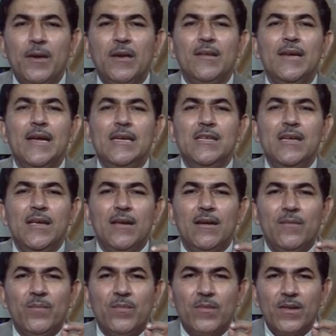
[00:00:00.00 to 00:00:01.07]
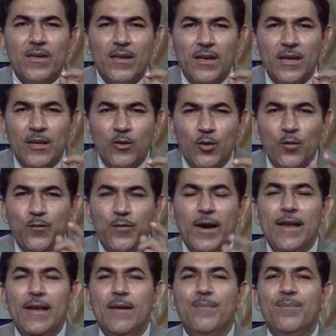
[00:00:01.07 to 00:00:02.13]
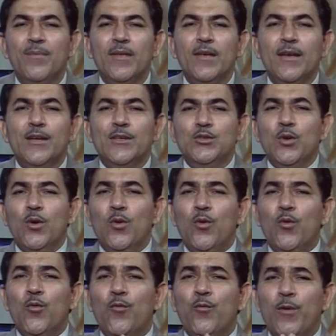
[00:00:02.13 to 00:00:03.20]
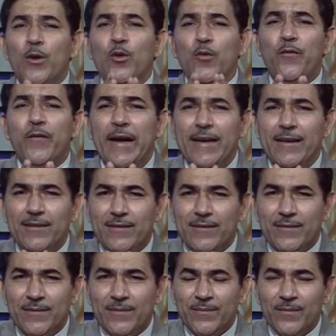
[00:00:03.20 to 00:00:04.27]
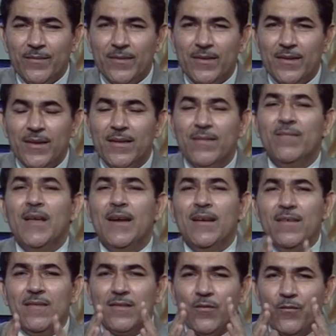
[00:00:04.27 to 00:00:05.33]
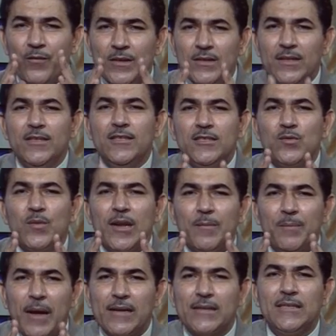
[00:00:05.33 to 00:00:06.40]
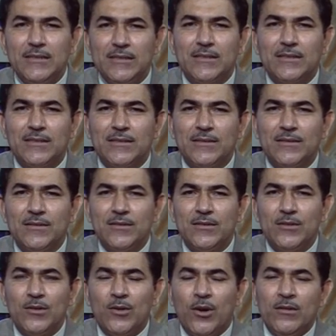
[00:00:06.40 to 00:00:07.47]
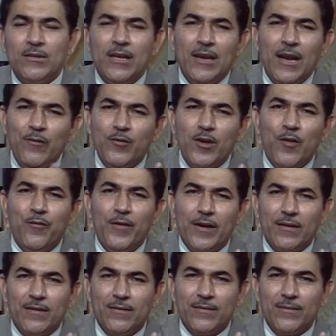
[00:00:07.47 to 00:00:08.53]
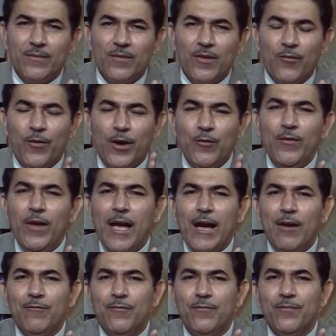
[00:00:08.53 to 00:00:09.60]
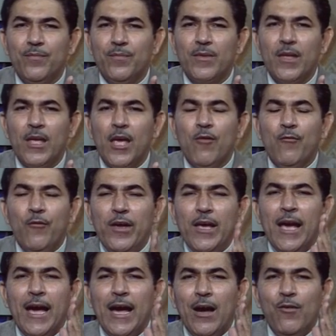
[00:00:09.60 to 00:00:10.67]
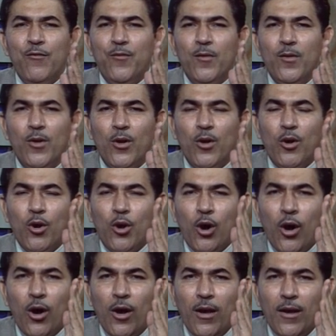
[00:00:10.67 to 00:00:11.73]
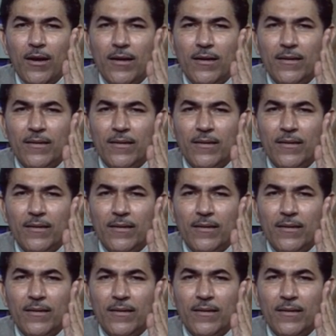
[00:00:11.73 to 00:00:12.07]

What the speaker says: creating a new file. So what do you find? That is within this very package, on the left of it, what we have? We have all